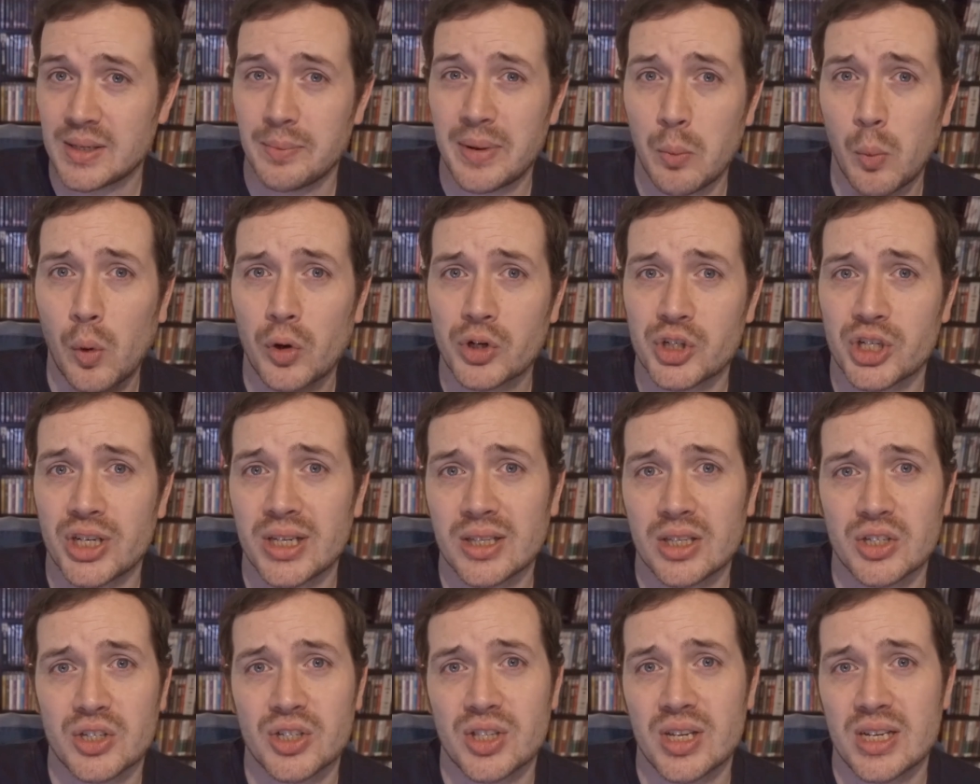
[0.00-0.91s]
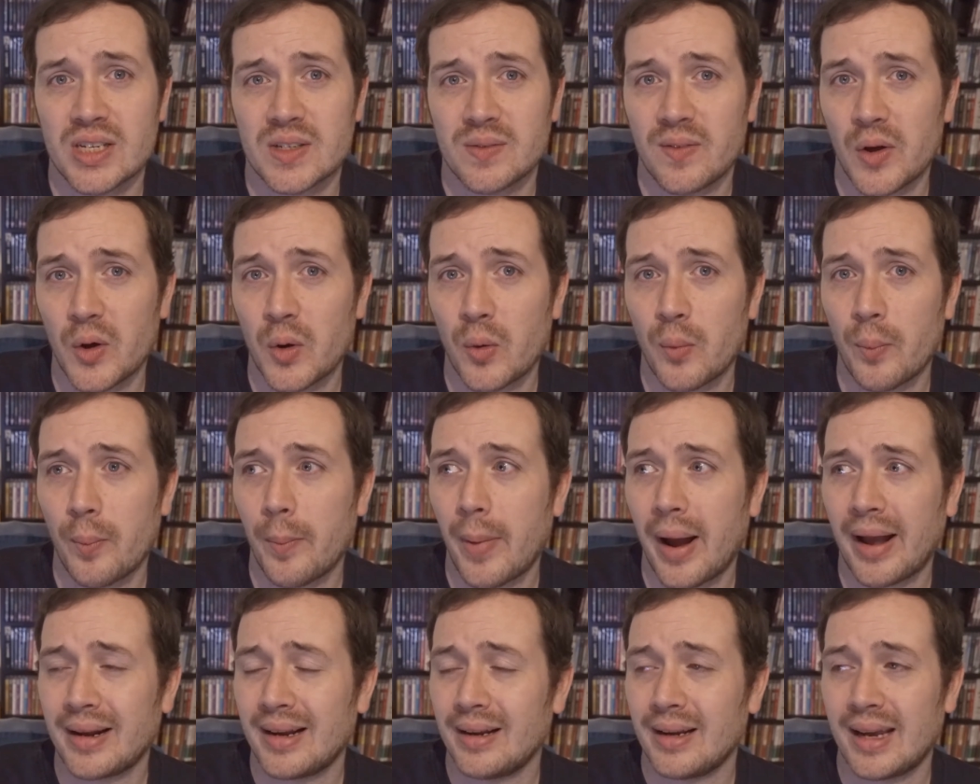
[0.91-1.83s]
I mean, watching just this film
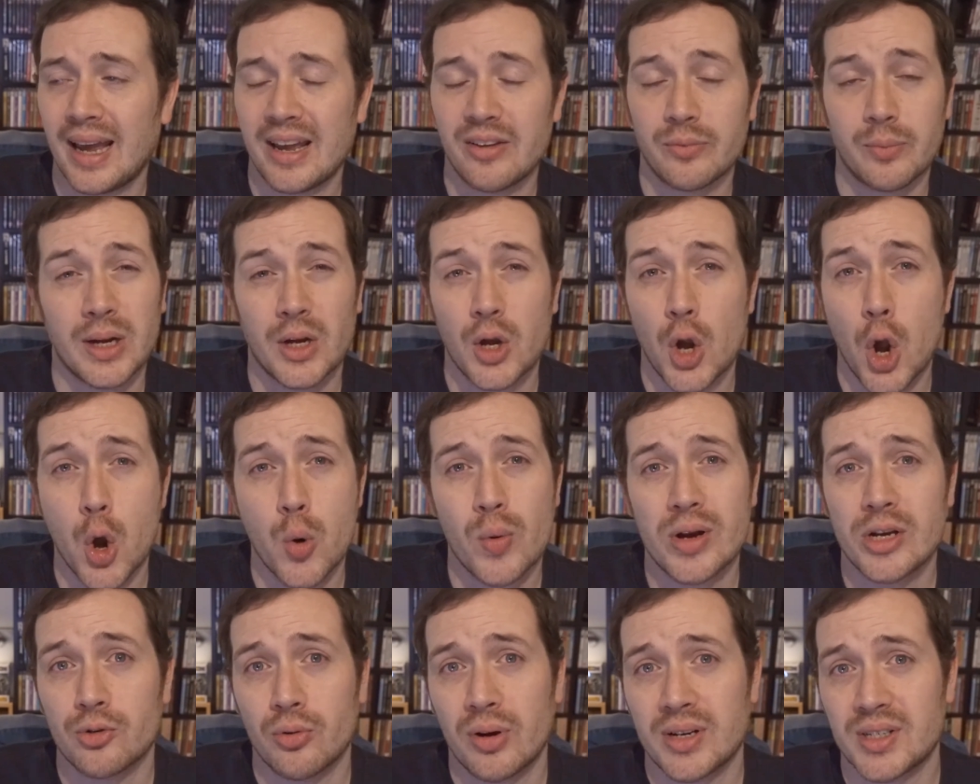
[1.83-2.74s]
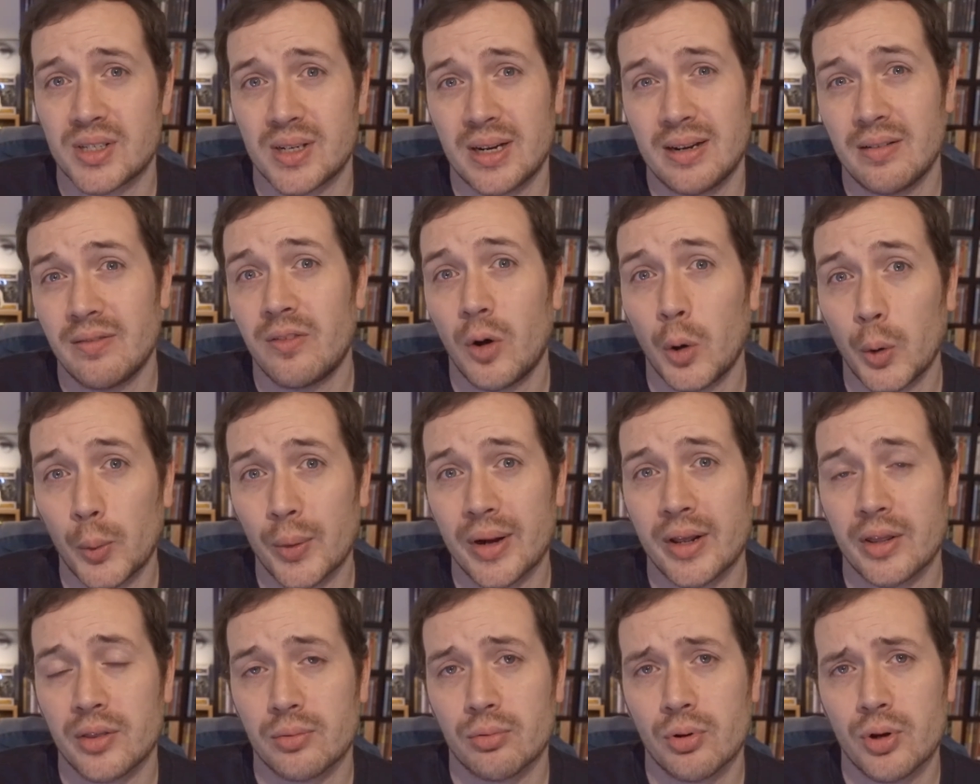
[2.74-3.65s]
gave me no interest in
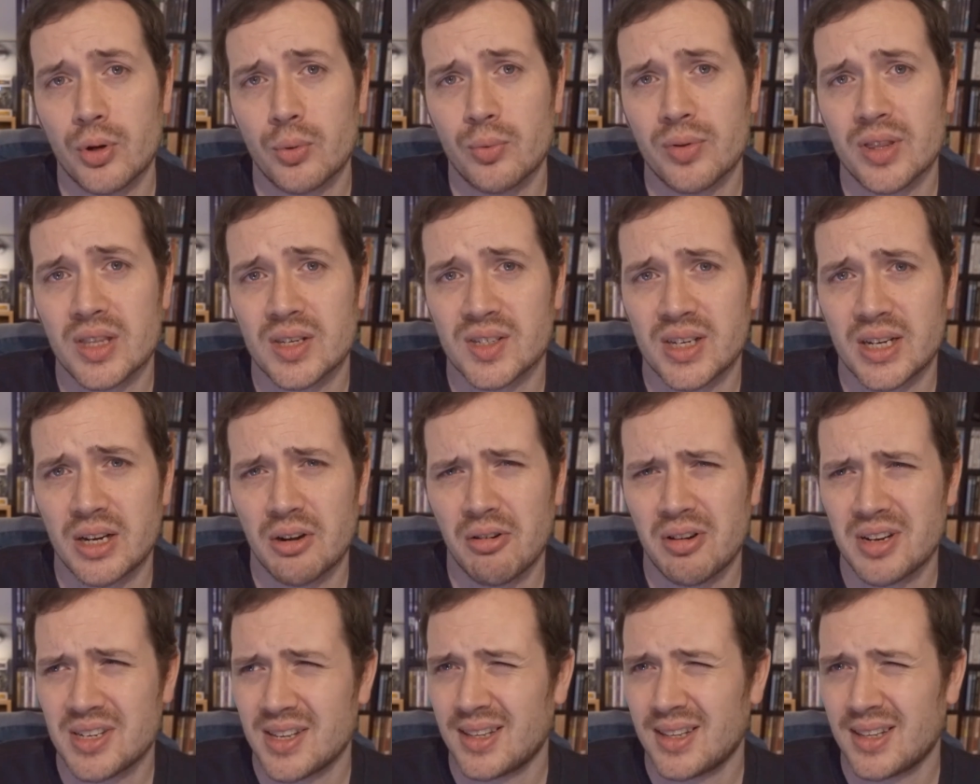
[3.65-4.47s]
following through with the series.